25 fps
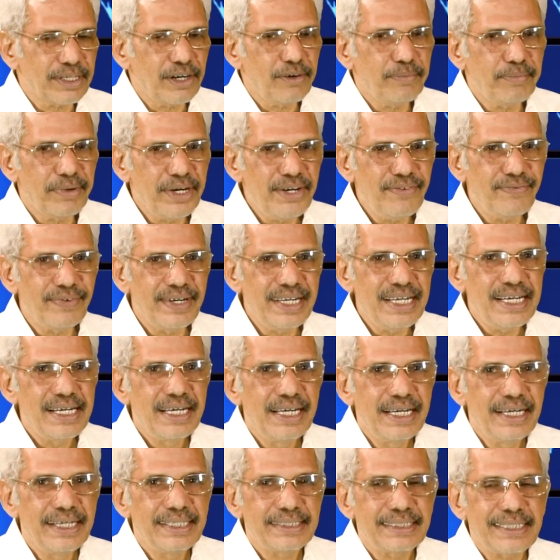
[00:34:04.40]
now briefly
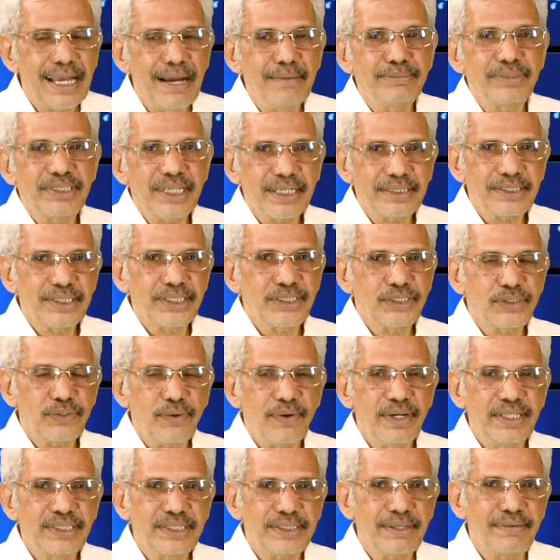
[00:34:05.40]
some success
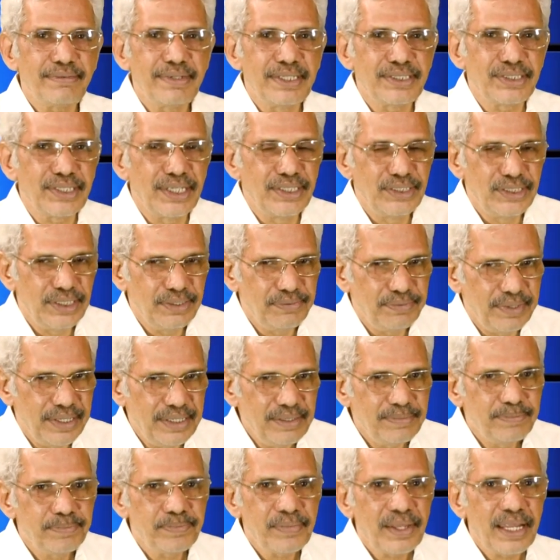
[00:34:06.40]
stories of the Sanjeevani,
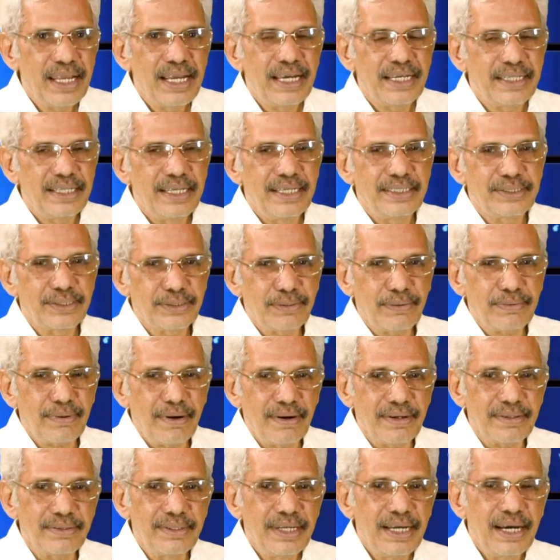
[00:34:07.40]
this
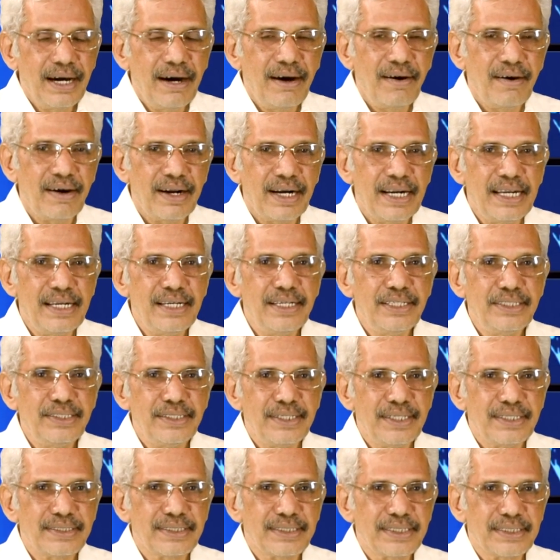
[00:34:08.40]
so-called or
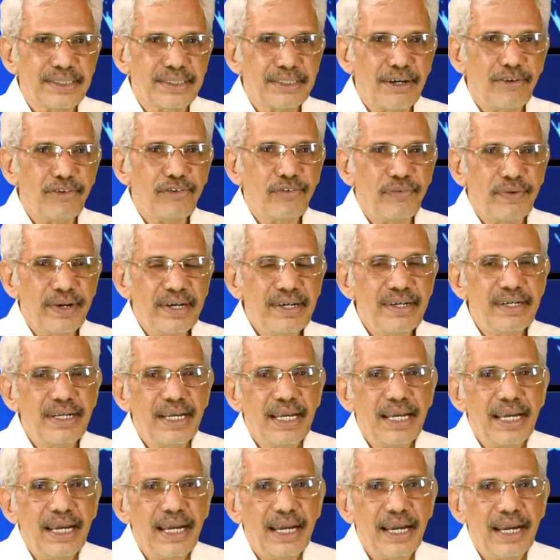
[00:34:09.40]
indigenous software,
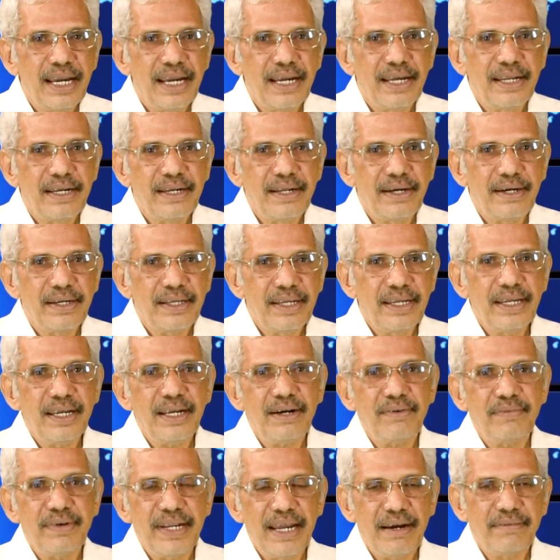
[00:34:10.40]
and here
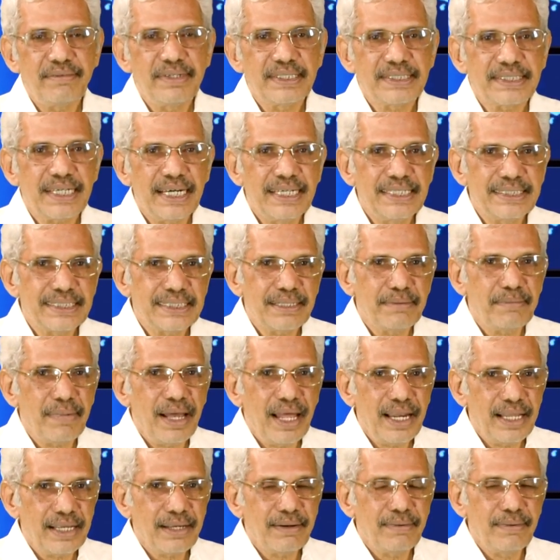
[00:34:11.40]
we have designed some
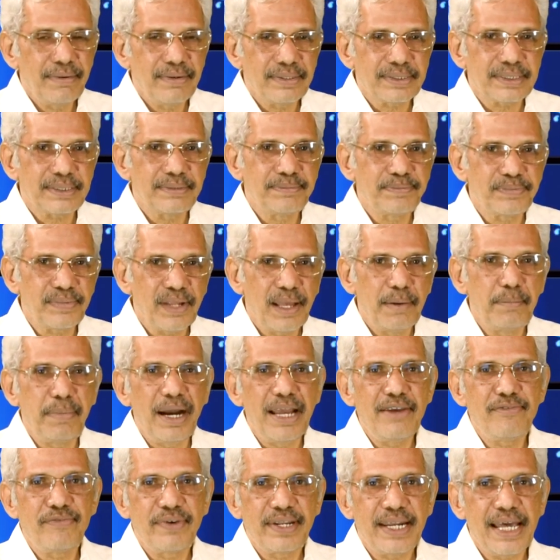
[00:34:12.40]
molecules,
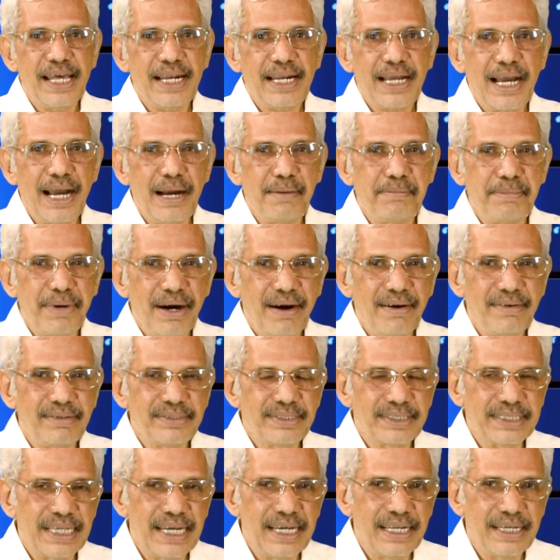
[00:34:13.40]
biphenyl
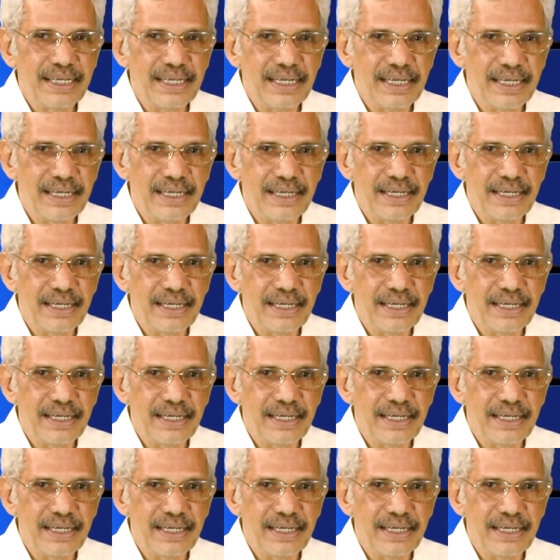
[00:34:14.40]
compounds and